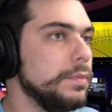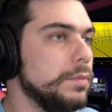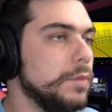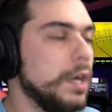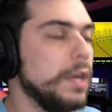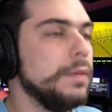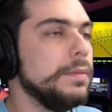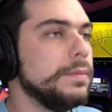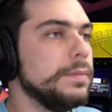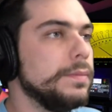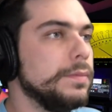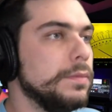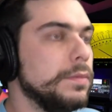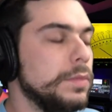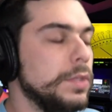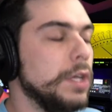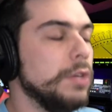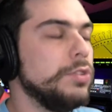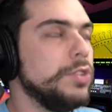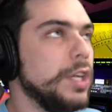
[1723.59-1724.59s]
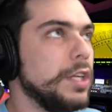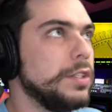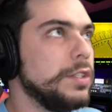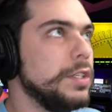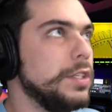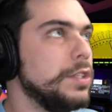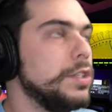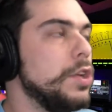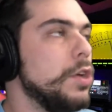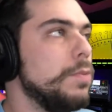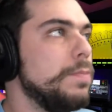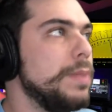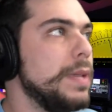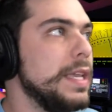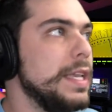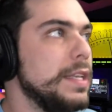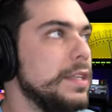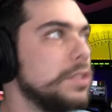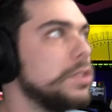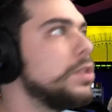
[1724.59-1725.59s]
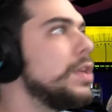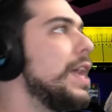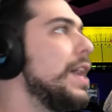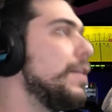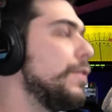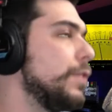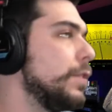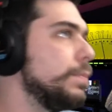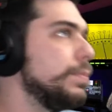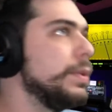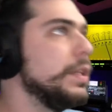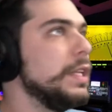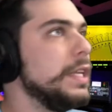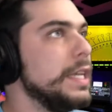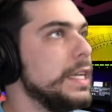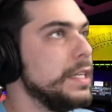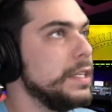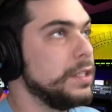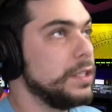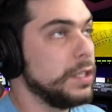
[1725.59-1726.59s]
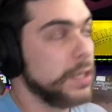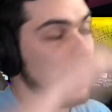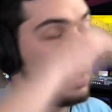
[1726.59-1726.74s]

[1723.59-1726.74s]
right? No justice, no peace. F the police.